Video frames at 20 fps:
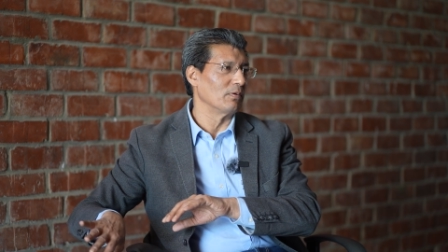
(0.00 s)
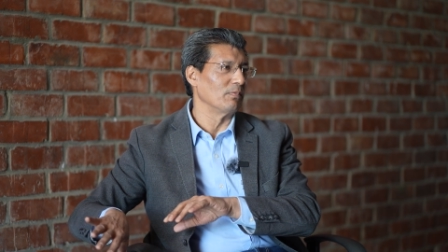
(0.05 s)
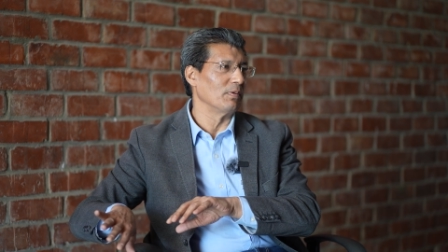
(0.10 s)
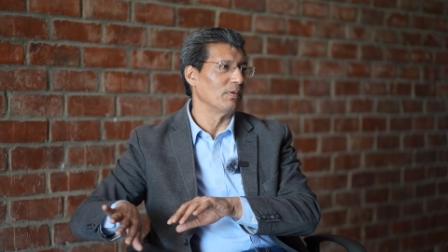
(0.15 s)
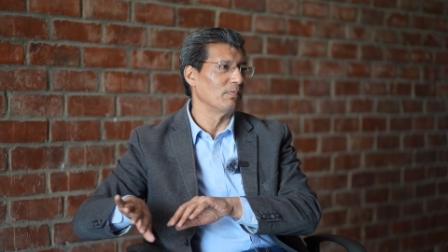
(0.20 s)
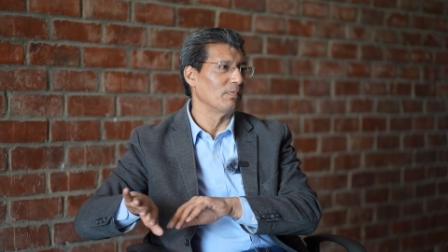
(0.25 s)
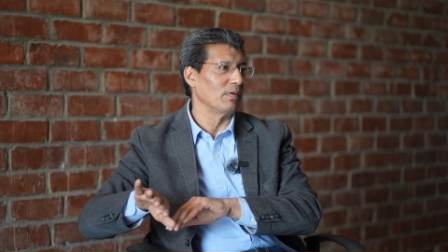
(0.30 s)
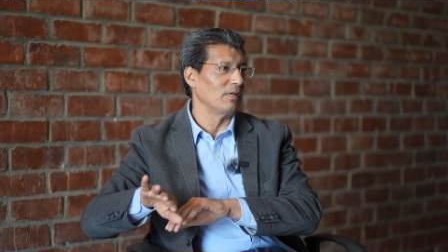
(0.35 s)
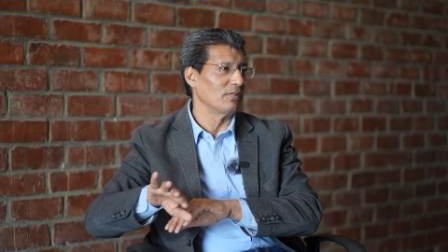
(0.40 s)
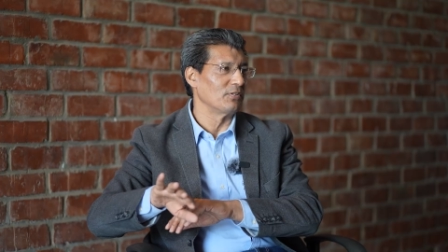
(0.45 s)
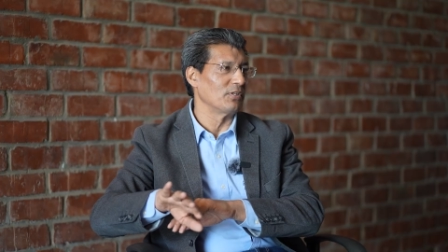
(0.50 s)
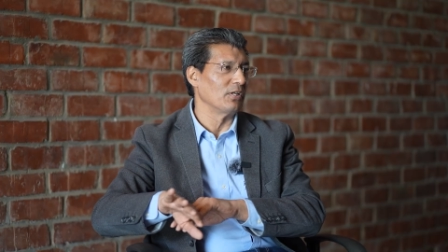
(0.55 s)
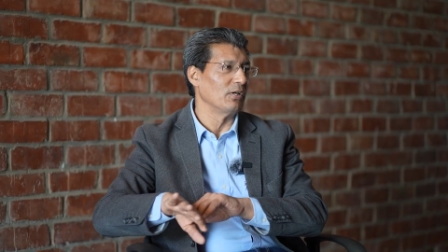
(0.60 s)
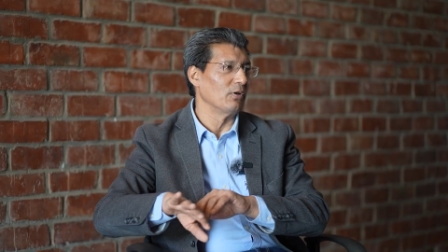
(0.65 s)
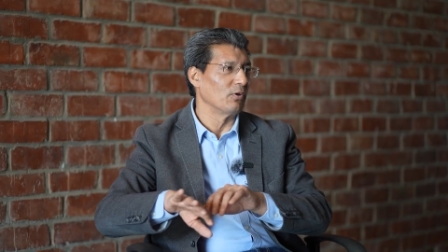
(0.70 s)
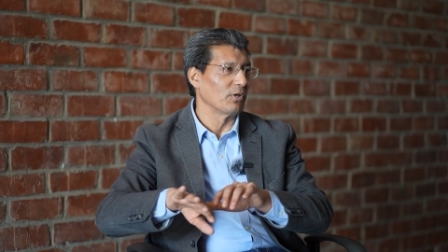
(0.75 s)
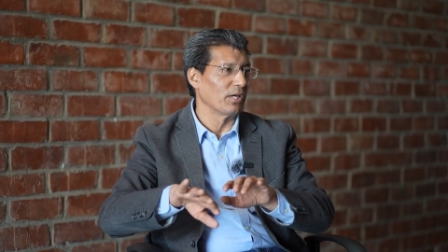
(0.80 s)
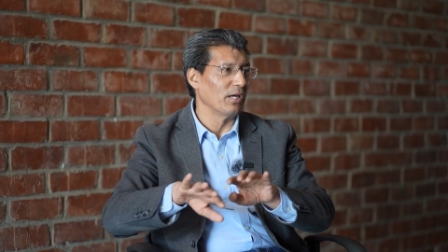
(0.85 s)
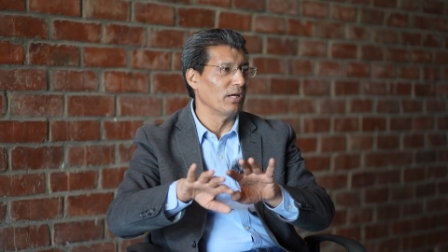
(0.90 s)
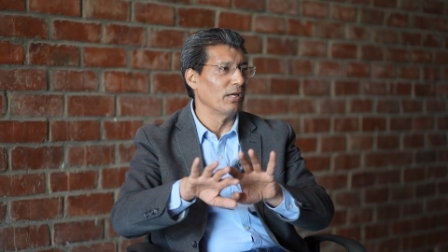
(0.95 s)
So people say,
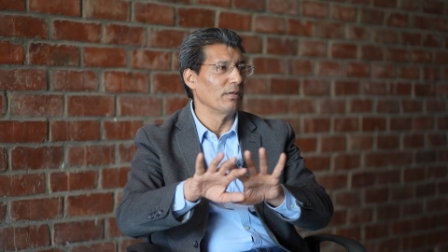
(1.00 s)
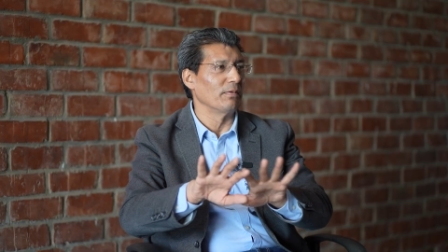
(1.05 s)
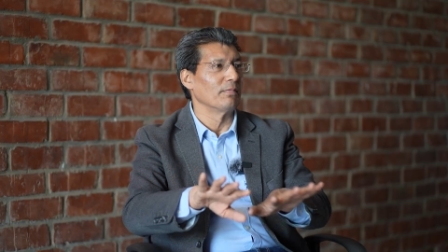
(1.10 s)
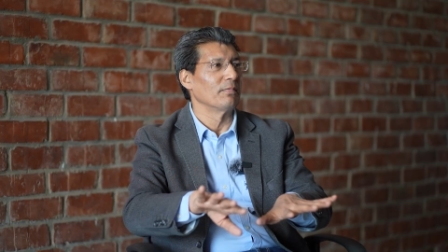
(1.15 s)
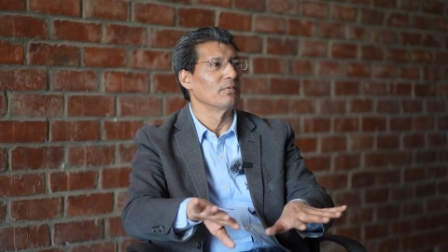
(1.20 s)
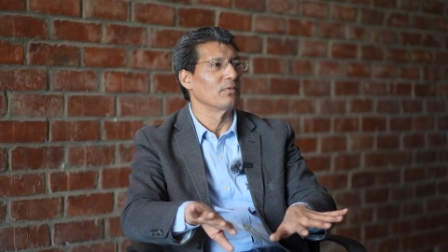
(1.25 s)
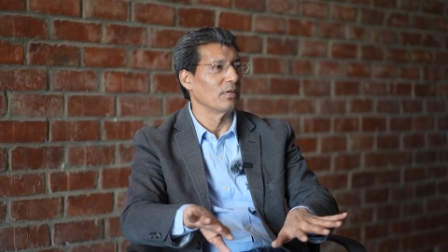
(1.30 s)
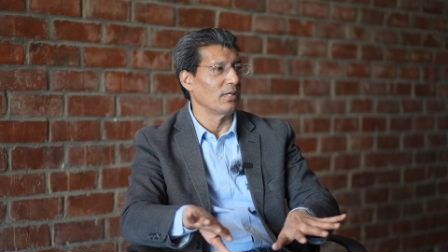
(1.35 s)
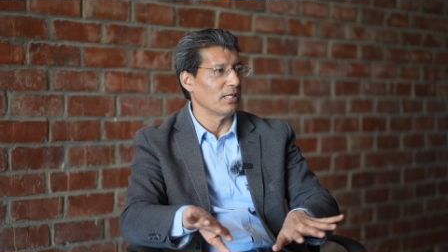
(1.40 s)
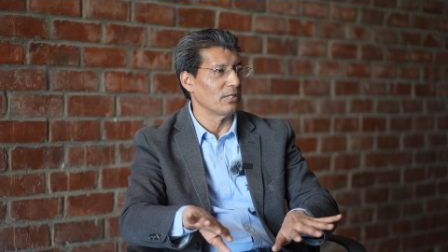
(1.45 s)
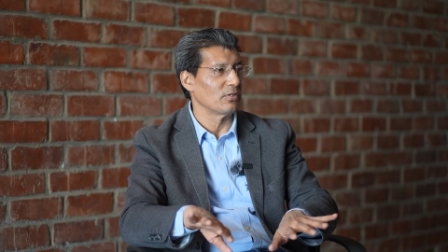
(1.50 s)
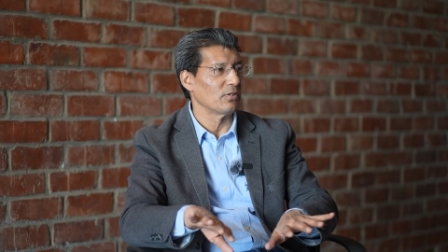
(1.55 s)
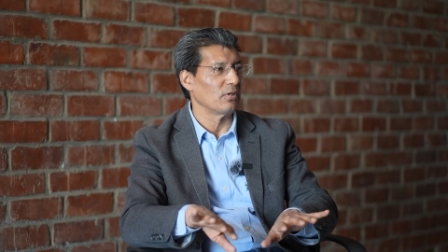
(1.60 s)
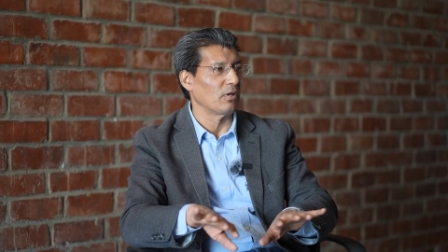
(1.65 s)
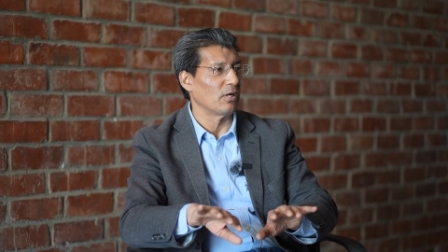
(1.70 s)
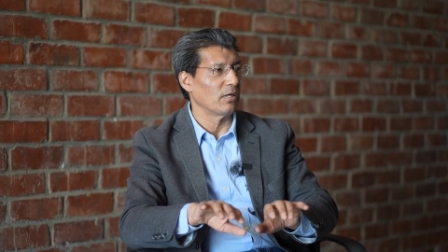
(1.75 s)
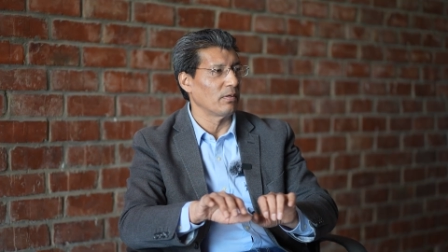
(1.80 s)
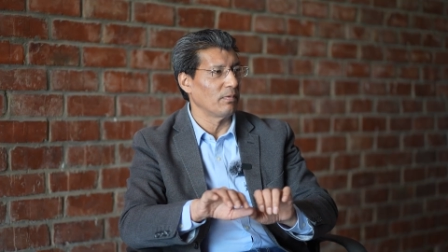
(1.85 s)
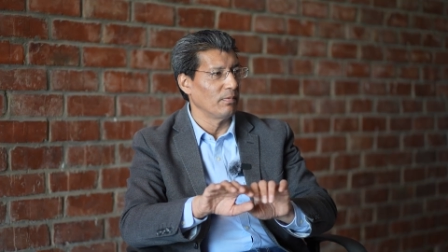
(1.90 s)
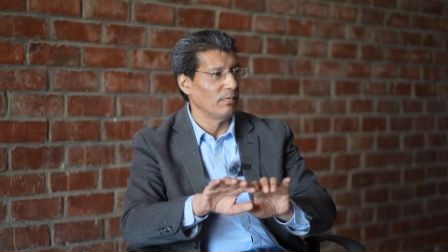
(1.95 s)
okay, so let's
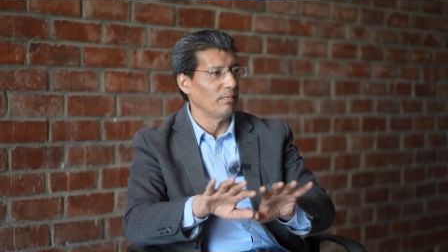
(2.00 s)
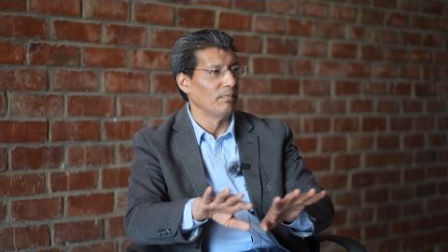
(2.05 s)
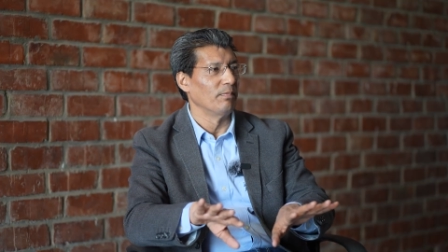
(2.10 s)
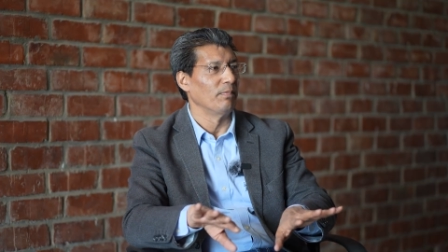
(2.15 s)
not